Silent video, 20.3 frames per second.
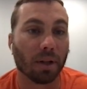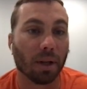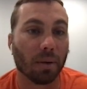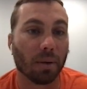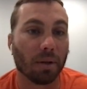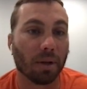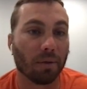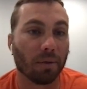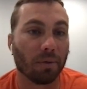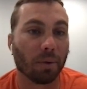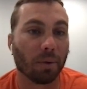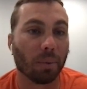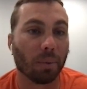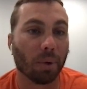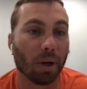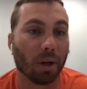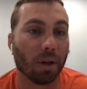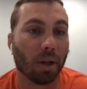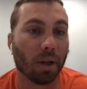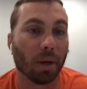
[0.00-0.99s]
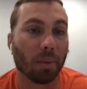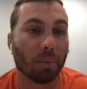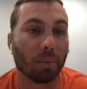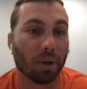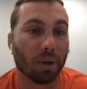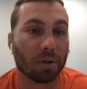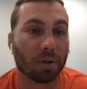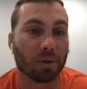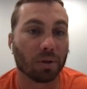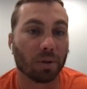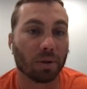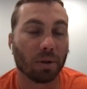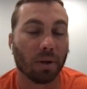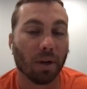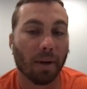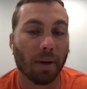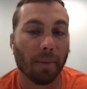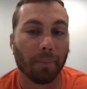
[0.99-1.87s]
They definitely brought a lot of pressure.